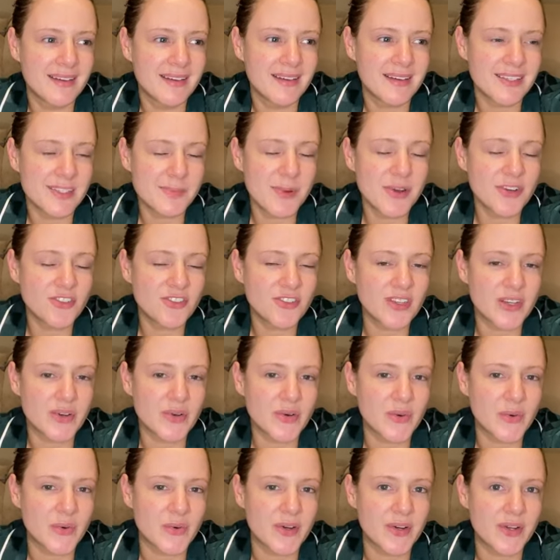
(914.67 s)
suppose she
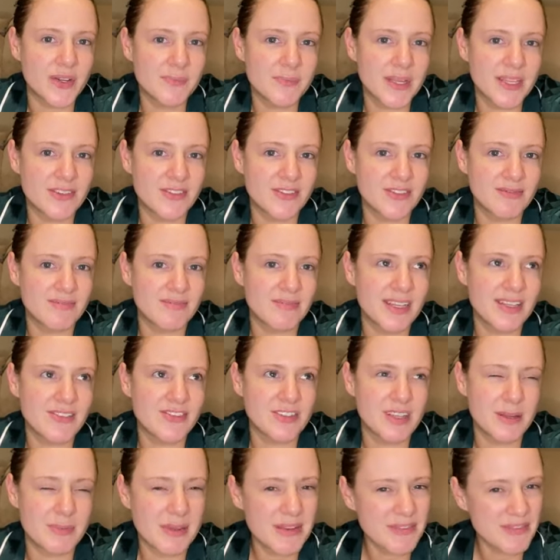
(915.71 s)
could, but is
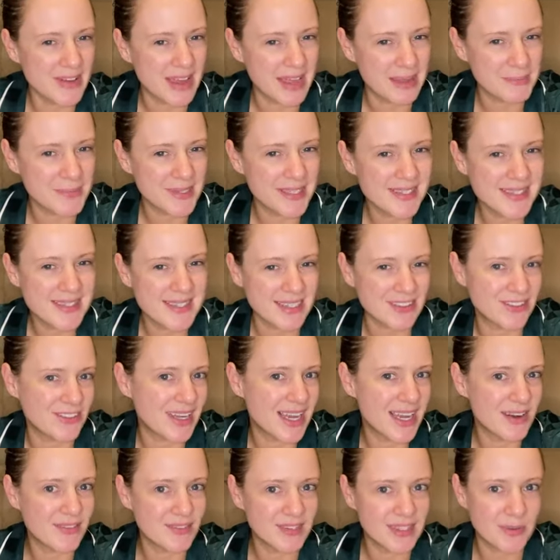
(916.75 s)
she a bit famous? Like, she
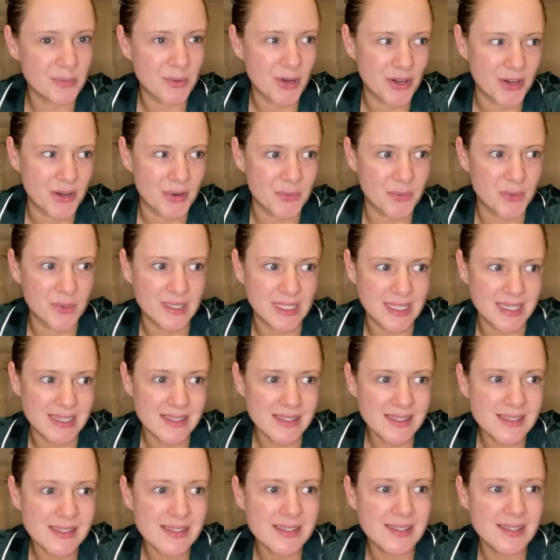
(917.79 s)
can't really work at
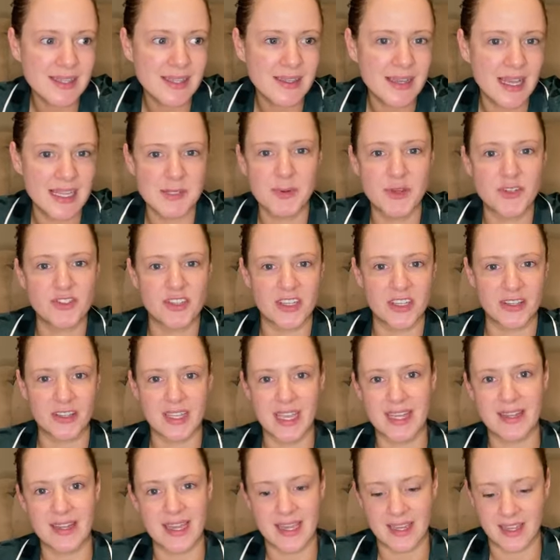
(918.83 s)
Woolies. I suppose she could
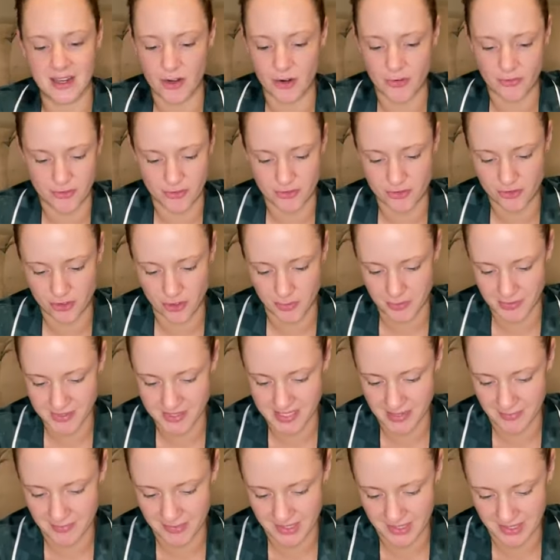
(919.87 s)
get like an office job or
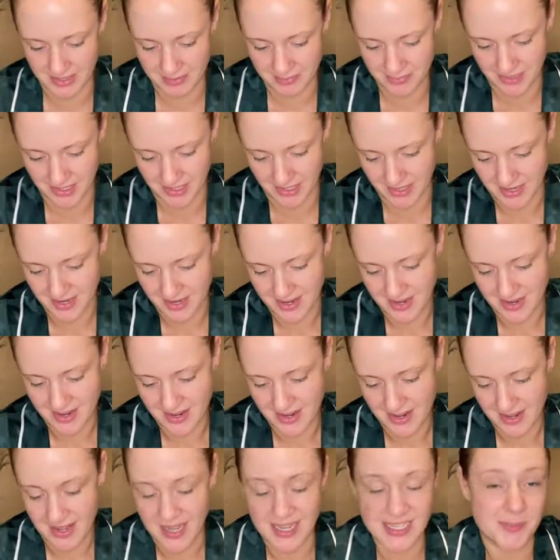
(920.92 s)
something, but
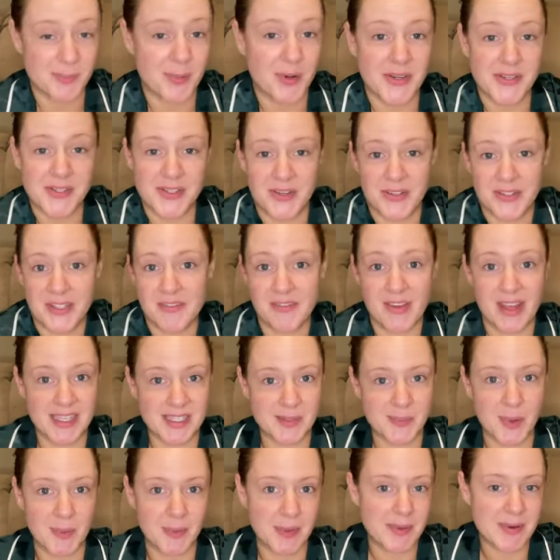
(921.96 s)
I suppose
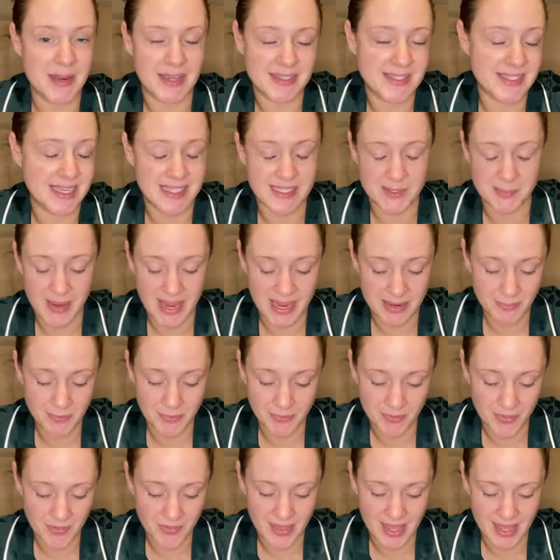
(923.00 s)
OnlyFans probably does pay
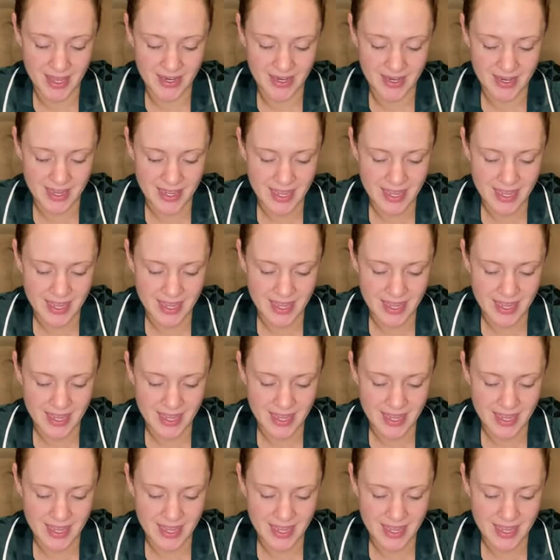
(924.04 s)
more than that.